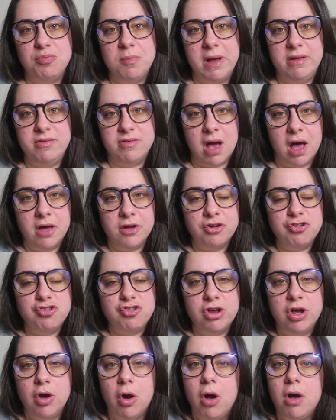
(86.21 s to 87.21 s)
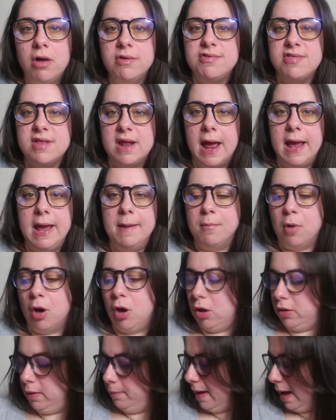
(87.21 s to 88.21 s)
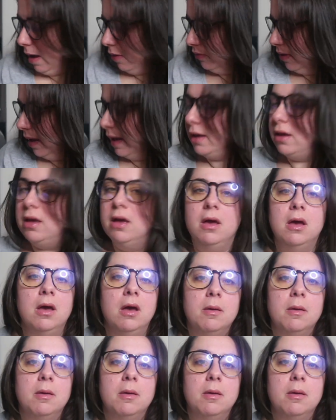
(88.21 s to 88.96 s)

my Dollar Tree hauls that I am all about like